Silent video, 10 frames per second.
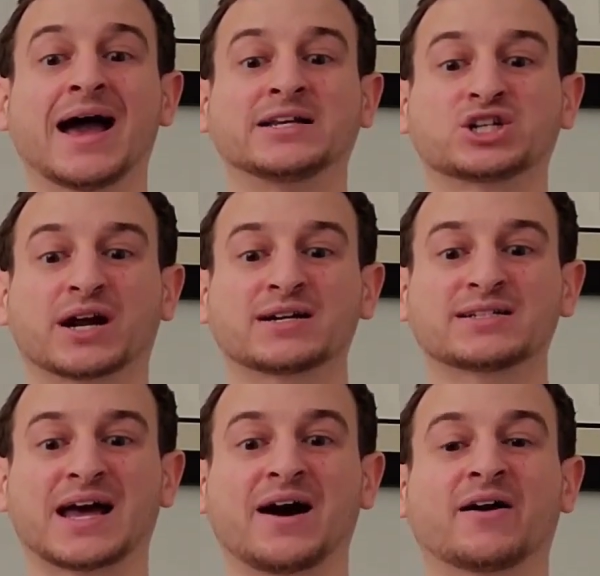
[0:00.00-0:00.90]
and check
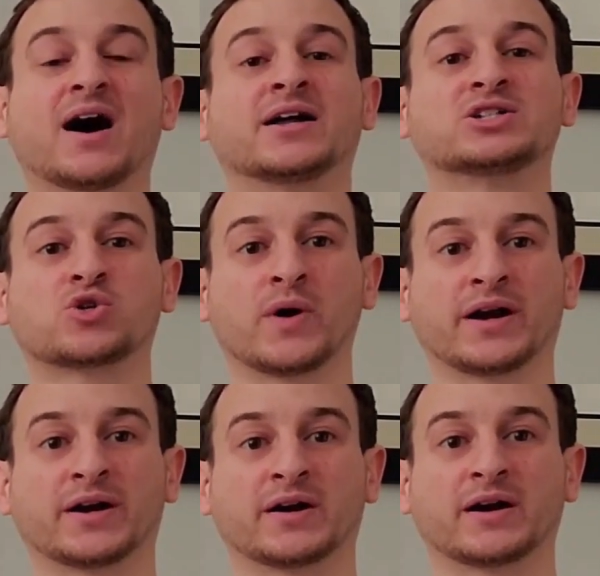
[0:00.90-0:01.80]
us out on
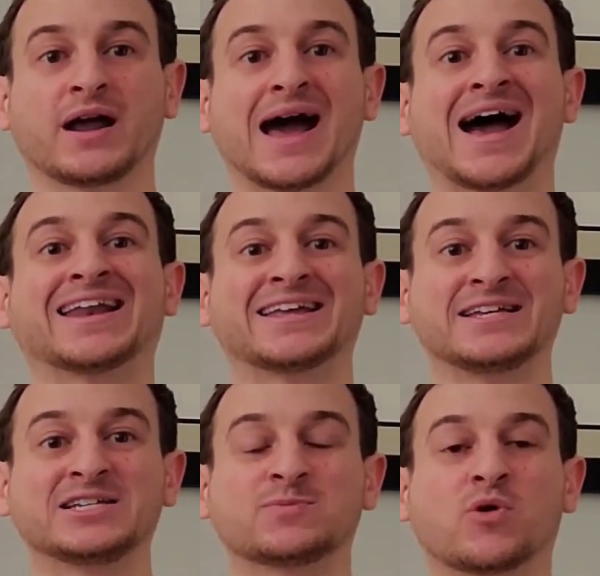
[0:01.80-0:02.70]
Twitter at
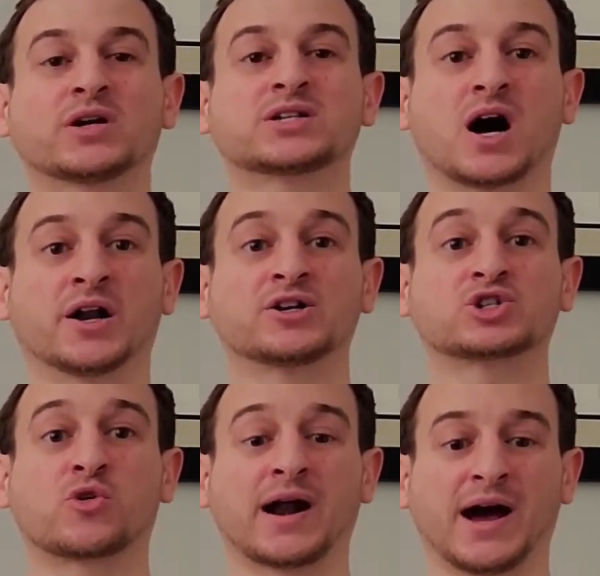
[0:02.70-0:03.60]
esports
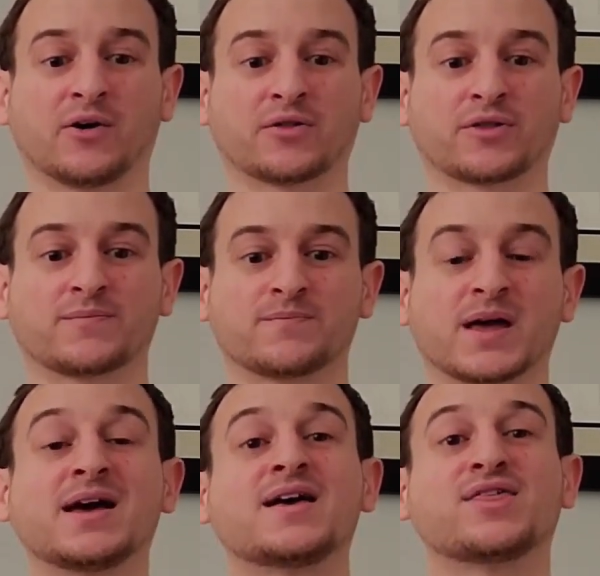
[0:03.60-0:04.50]
underscore health.
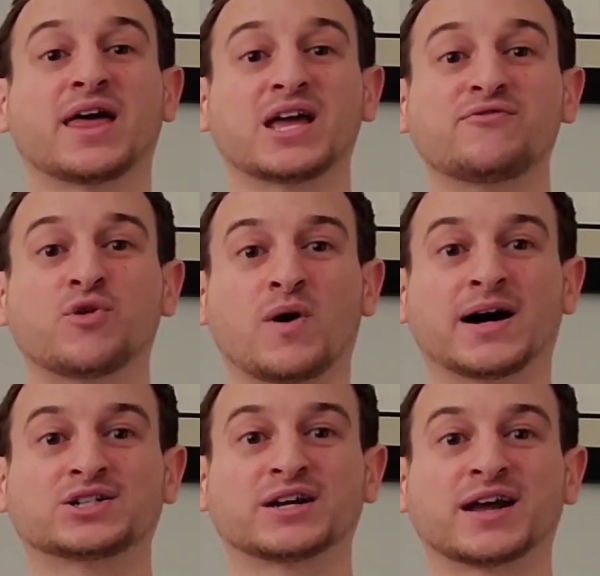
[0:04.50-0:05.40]
Thank you for
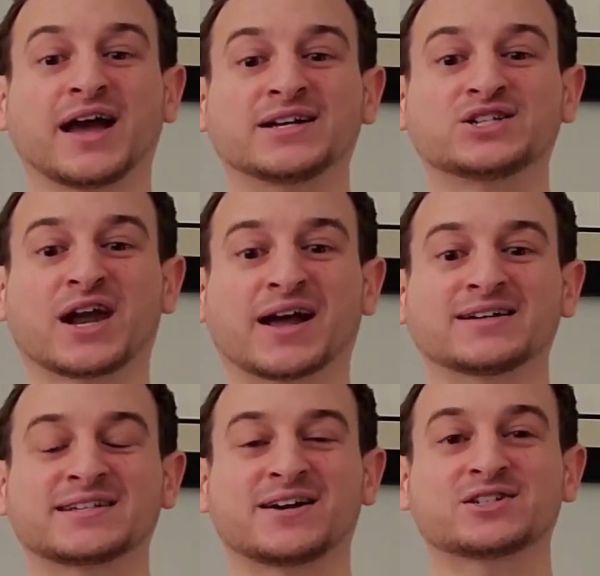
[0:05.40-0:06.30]
watching and check
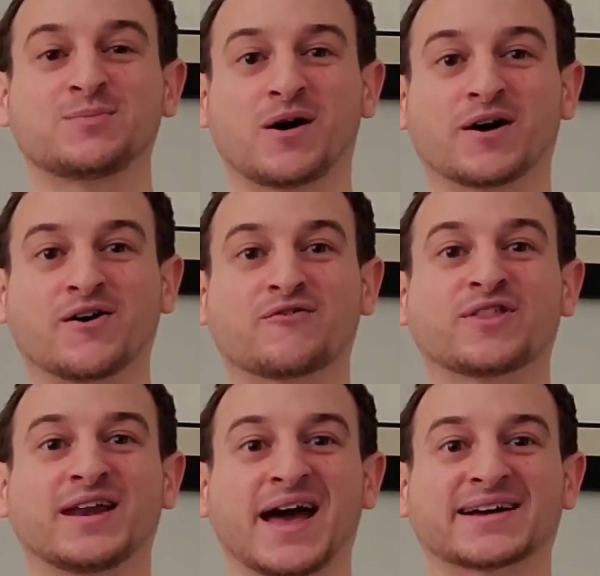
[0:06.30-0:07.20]
us out tomorrow
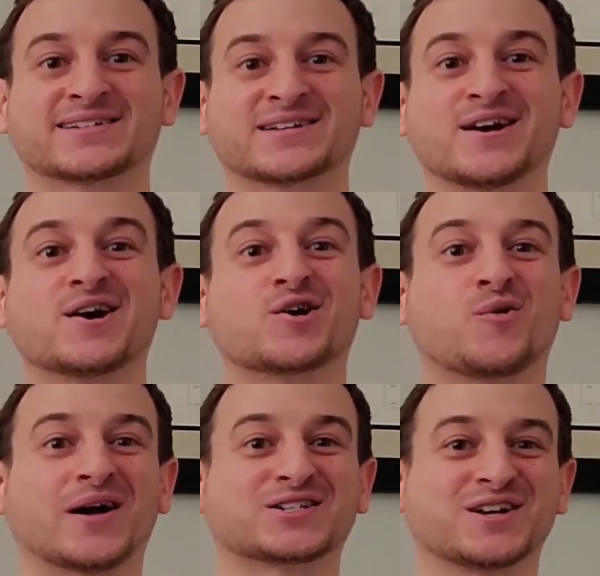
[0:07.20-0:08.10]
for the next
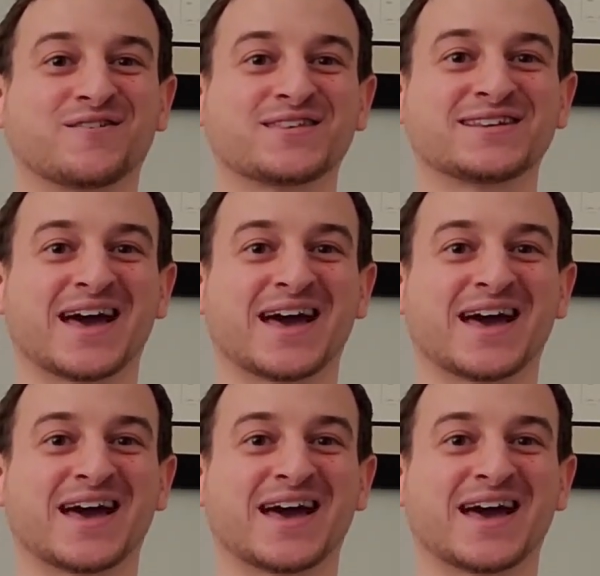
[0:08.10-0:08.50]
question of the